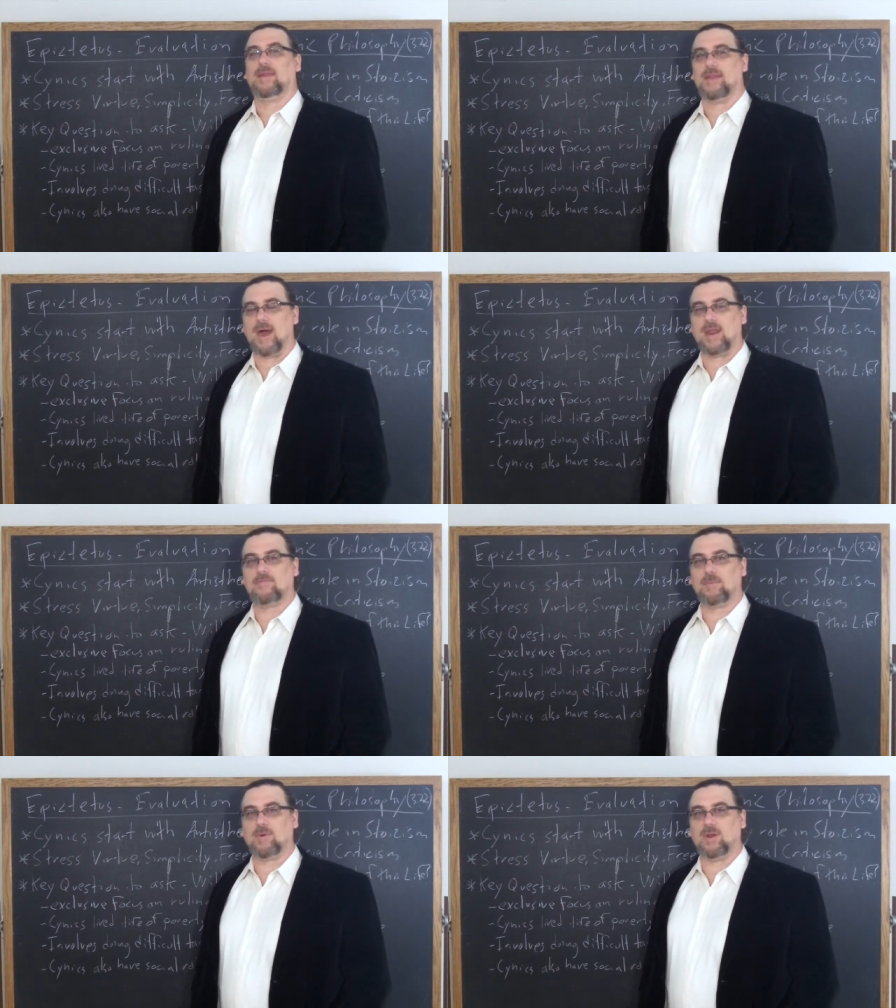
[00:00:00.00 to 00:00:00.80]
Not
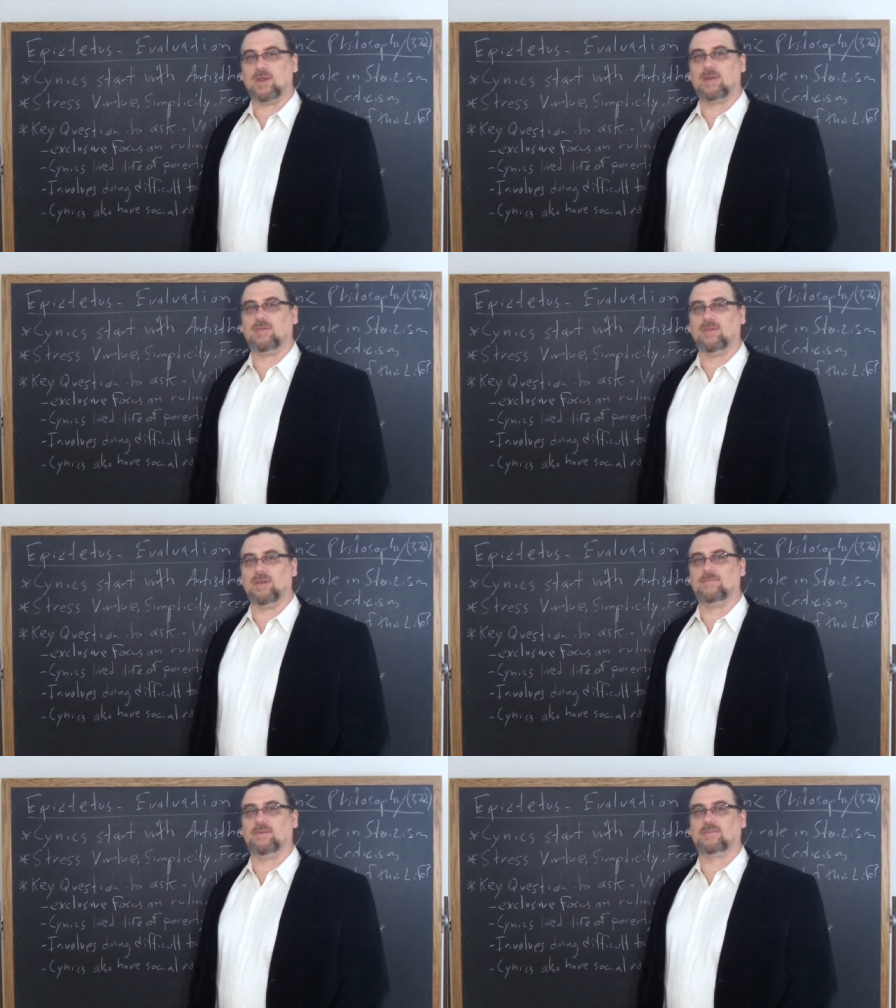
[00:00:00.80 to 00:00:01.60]
everybody can
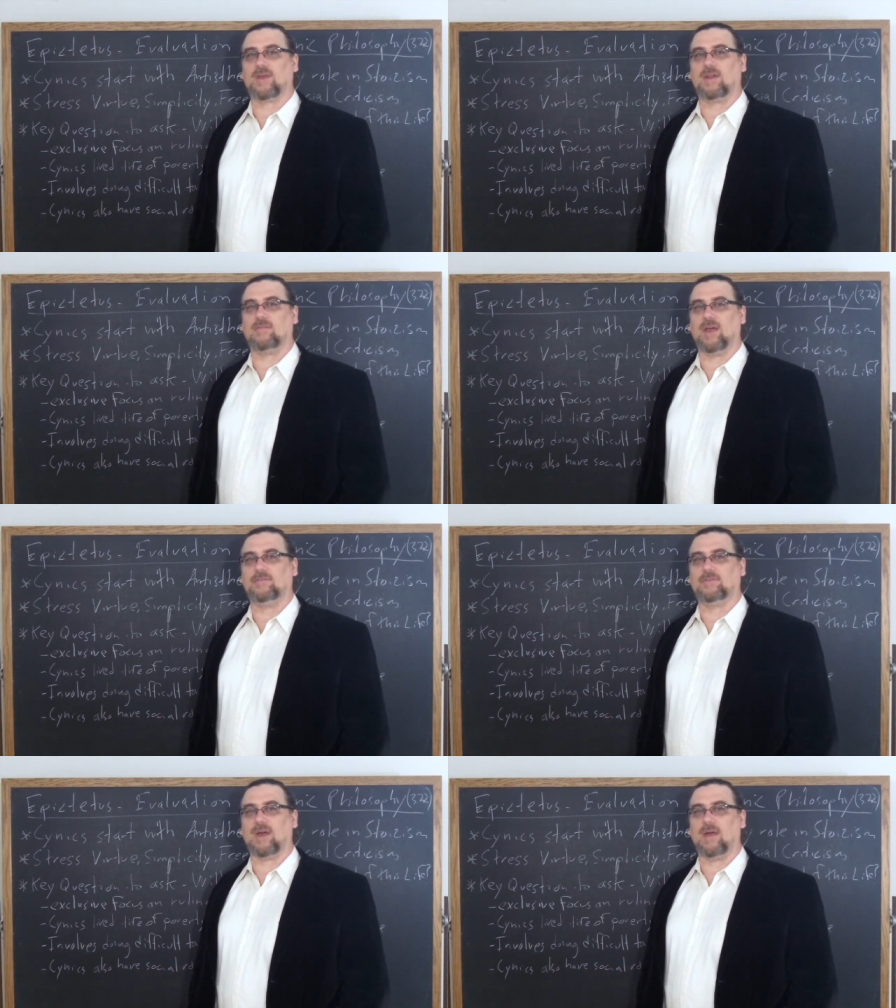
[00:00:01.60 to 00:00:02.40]
live this kind of
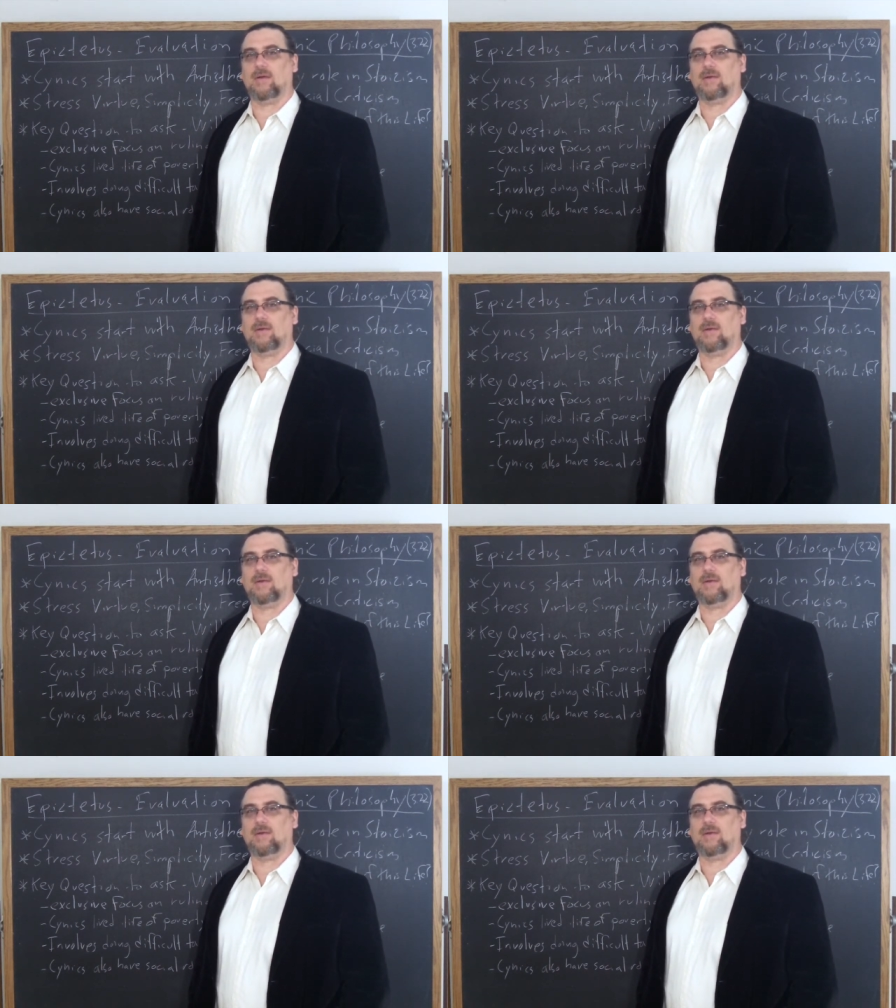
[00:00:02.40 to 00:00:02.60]
lifestyle.